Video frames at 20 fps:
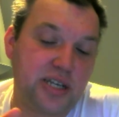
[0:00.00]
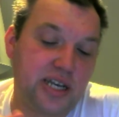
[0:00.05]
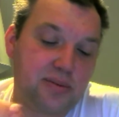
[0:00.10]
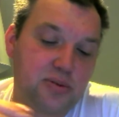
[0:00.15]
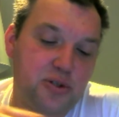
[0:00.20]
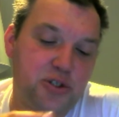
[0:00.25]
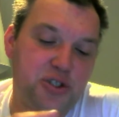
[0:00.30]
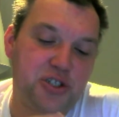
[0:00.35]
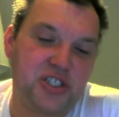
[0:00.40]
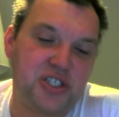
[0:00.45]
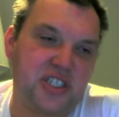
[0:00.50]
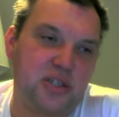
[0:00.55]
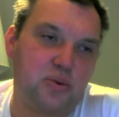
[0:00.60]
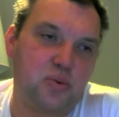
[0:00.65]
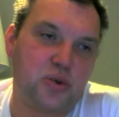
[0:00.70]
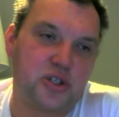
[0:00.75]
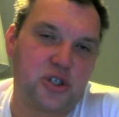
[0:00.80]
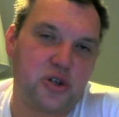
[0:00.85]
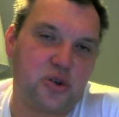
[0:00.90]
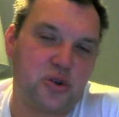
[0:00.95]
able to see
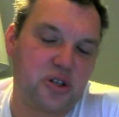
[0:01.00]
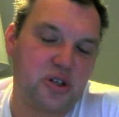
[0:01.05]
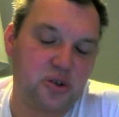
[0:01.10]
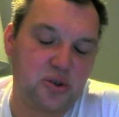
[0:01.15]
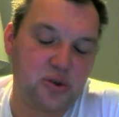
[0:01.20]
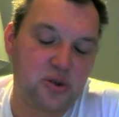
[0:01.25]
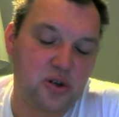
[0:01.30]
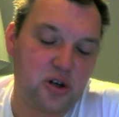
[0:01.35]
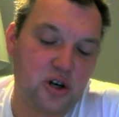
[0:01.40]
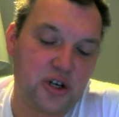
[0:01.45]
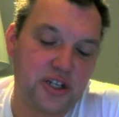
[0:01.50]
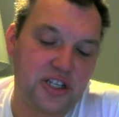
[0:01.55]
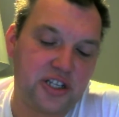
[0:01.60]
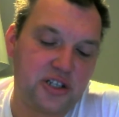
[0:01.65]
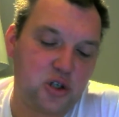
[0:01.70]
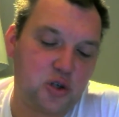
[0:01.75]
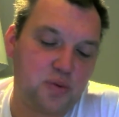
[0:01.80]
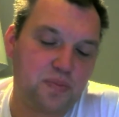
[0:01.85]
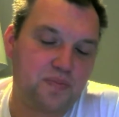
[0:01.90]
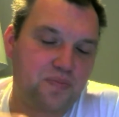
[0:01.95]
what's going on at
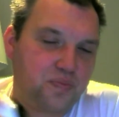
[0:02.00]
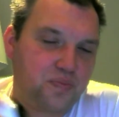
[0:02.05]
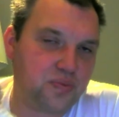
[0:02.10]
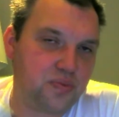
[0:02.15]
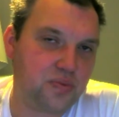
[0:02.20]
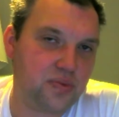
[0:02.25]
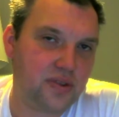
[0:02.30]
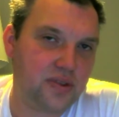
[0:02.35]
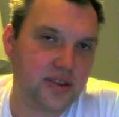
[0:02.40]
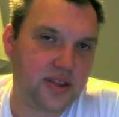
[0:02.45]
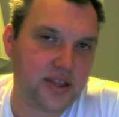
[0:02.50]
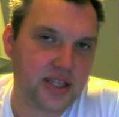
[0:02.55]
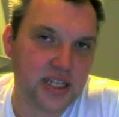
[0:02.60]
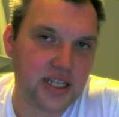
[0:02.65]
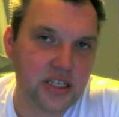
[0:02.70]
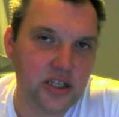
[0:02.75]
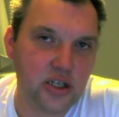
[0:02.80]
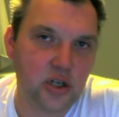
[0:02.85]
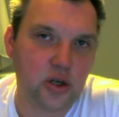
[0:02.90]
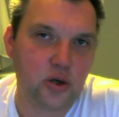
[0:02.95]
home,
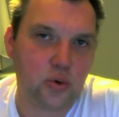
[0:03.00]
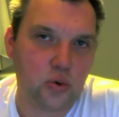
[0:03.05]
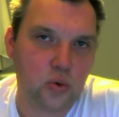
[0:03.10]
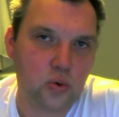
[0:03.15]
then no.